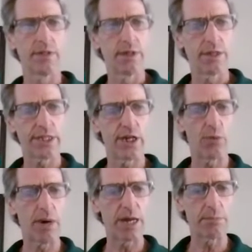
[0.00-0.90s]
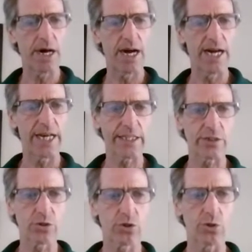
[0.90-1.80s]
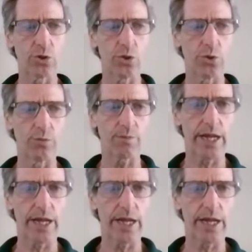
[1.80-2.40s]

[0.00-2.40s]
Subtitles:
my mind to,